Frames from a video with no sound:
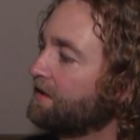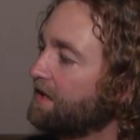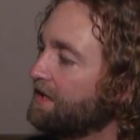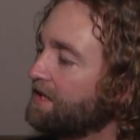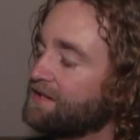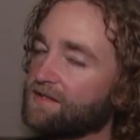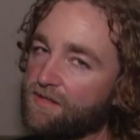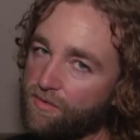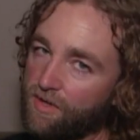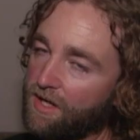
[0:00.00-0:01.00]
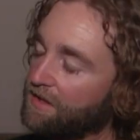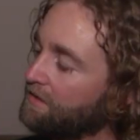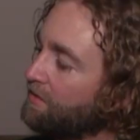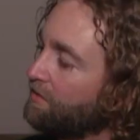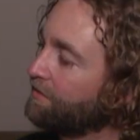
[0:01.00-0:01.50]
a U-cut
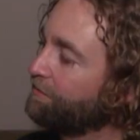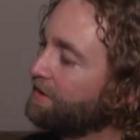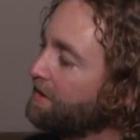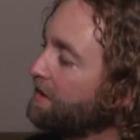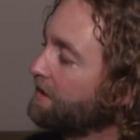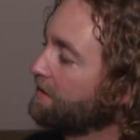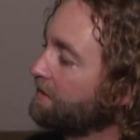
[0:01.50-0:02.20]
or a V-cut.